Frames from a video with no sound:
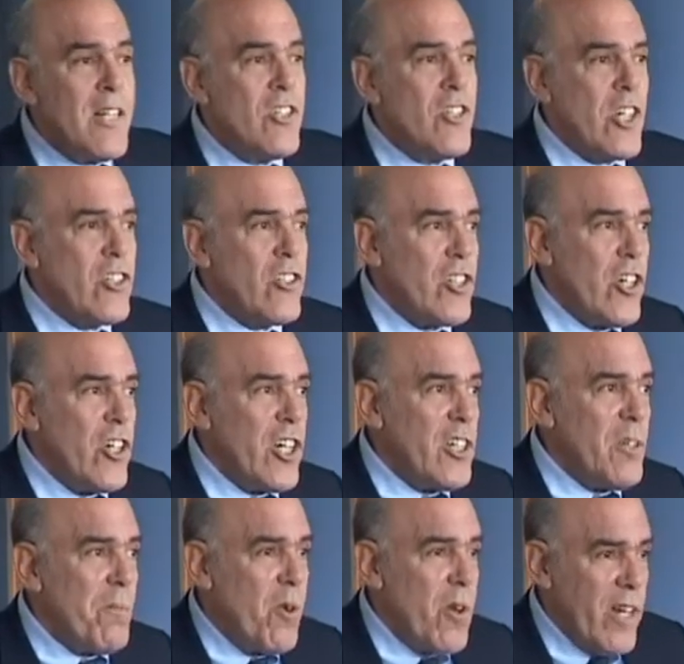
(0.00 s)
6:30
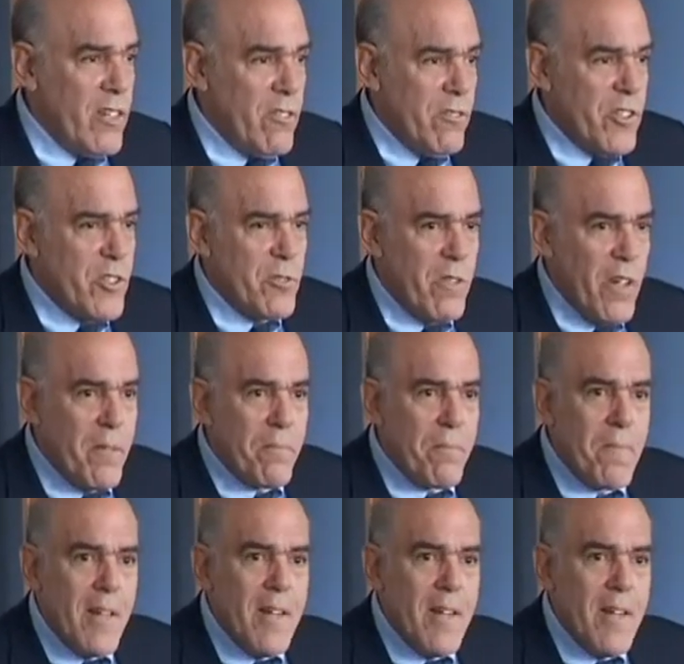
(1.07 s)
in the morning, first flight.